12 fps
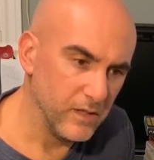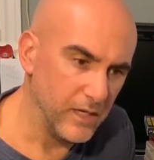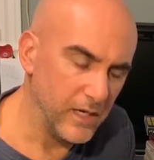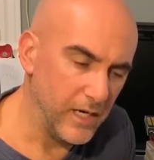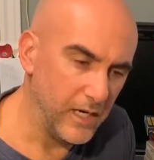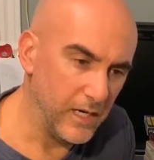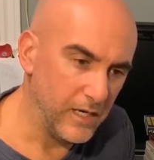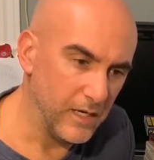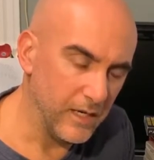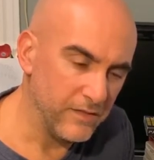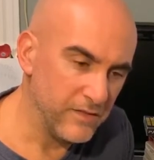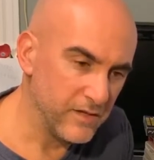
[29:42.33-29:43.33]
And
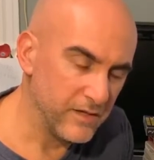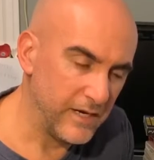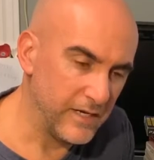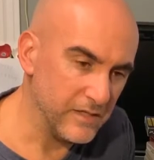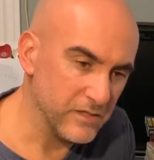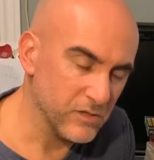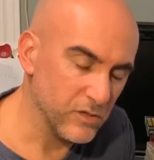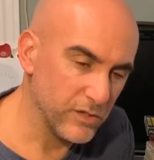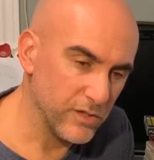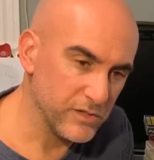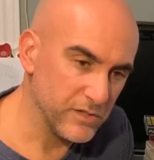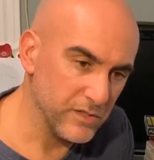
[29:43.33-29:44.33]
I think Andy
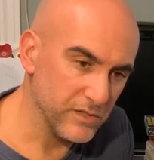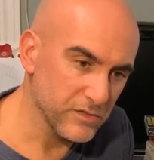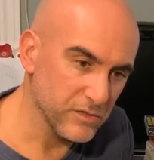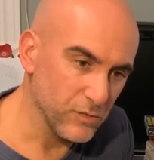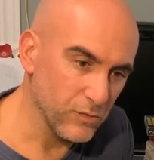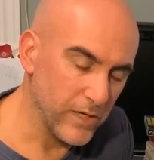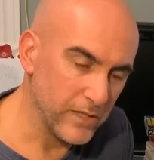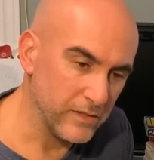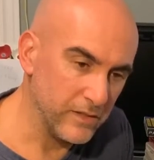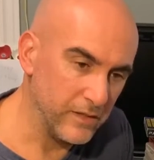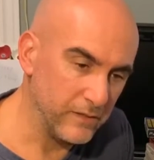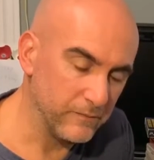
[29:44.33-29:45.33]
Serkis is
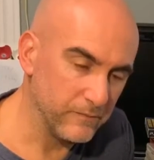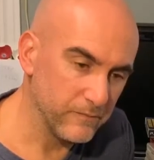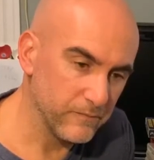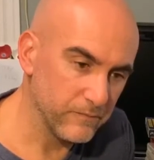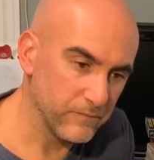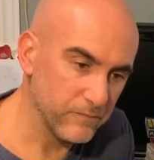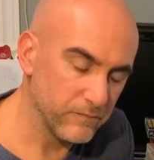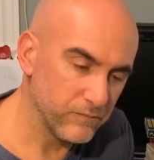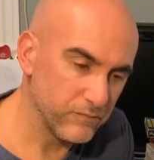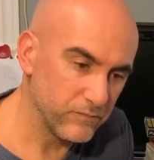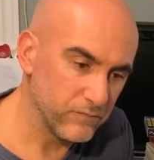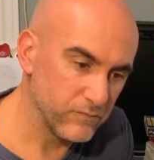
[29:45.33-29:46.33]
directing
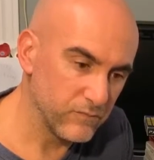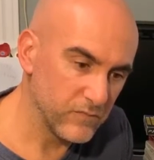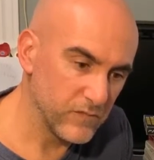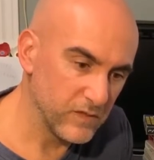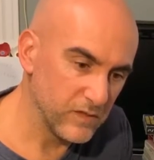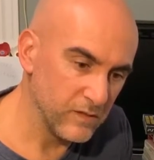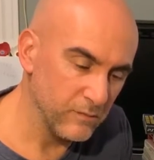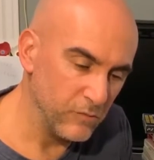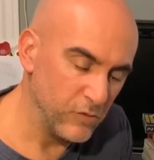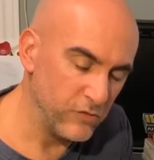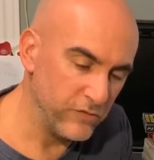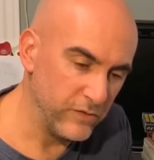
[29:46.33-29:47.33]
a
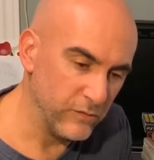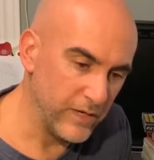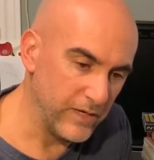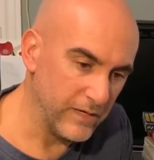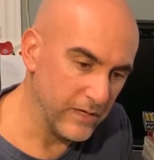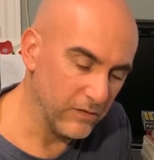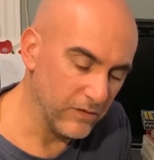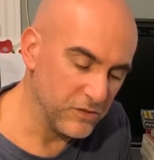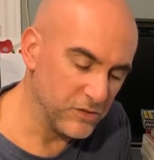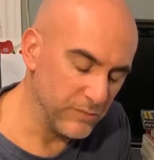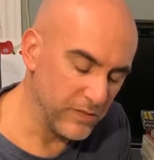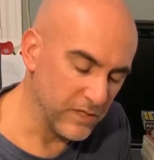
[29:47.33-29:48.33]
movie right now that
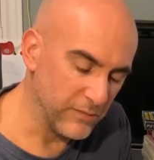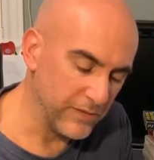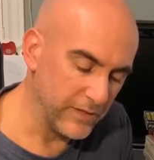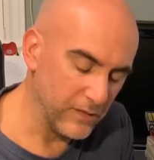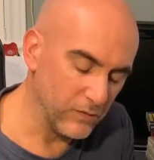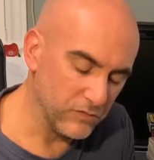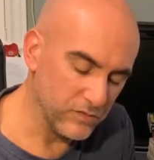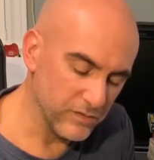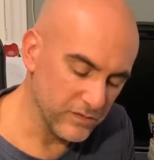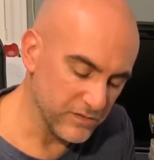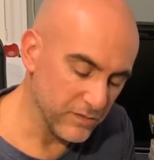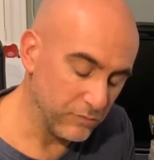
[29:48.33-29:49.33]
should be coming out
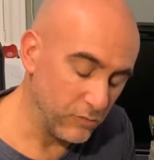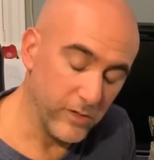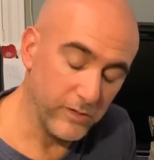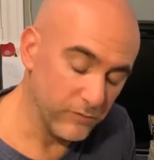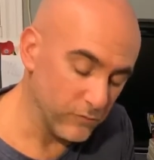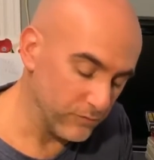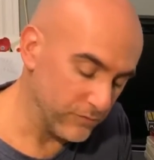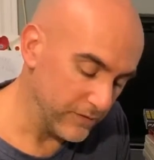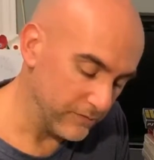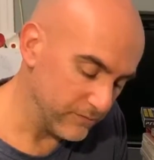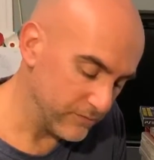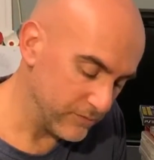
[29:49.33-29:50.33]
at some point, but
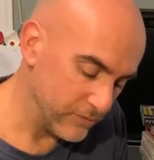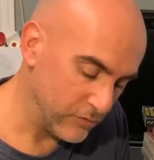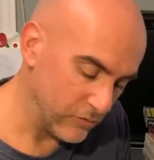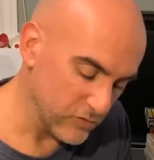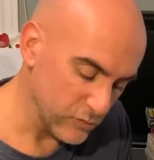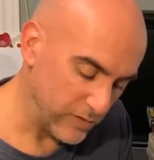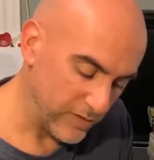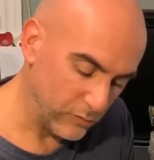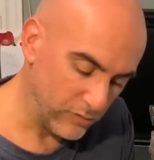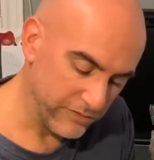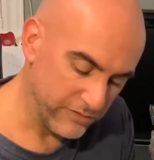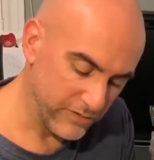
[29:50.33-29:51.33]
who knows when
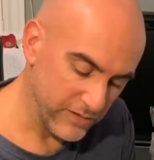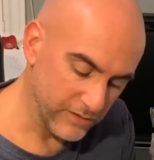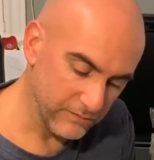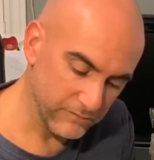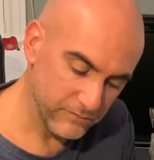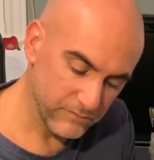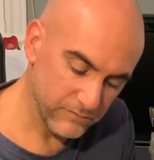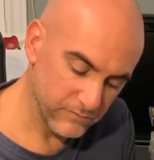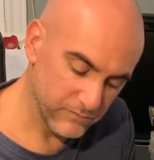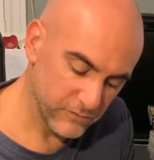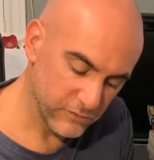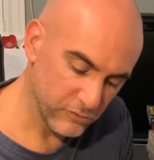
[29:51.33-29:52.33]
with
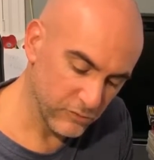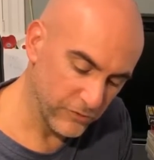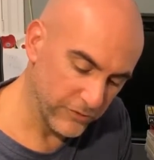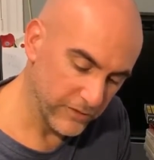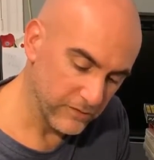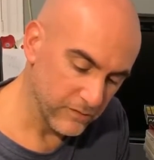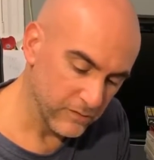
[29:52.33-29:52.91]
Corona.